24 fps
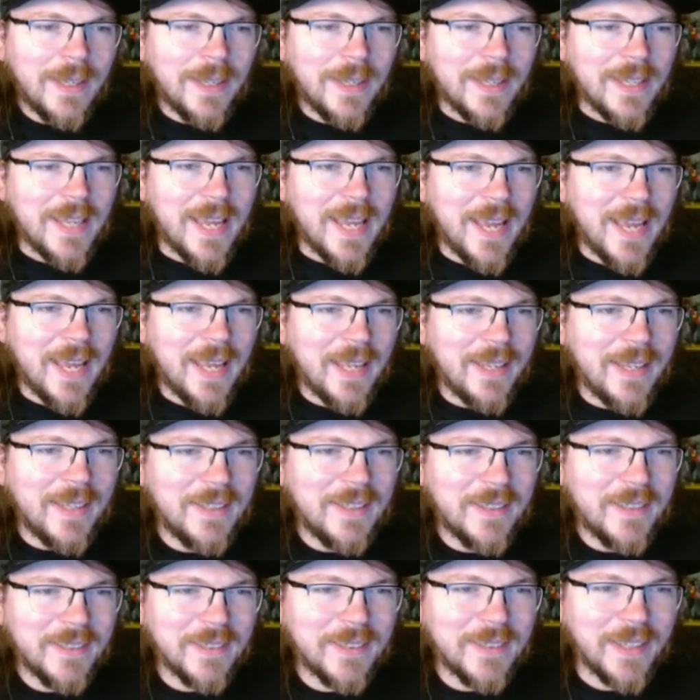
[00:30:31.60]
Yeah.
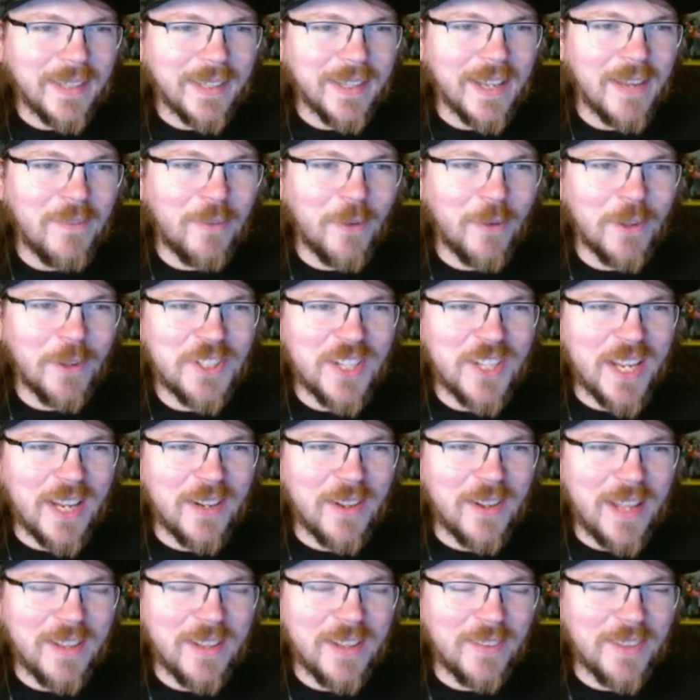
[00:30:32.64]
Yeah.
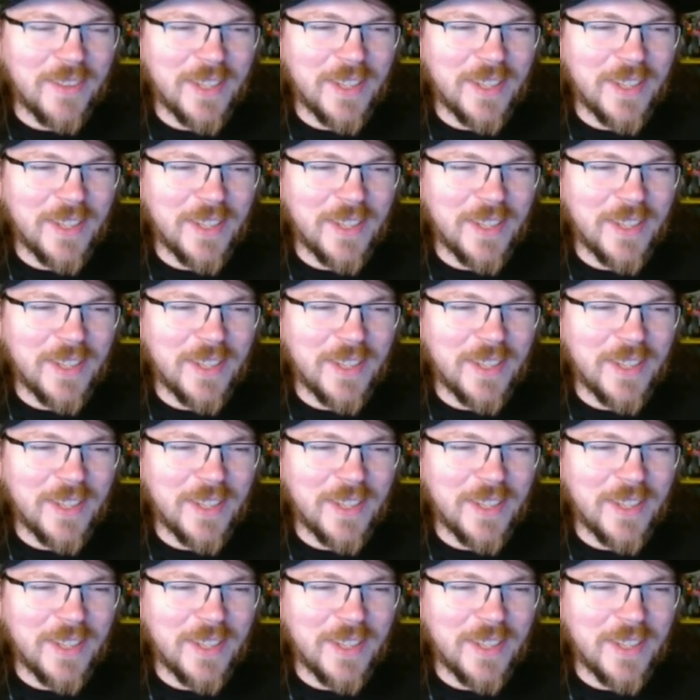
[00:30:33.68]
Unfortunately, I don't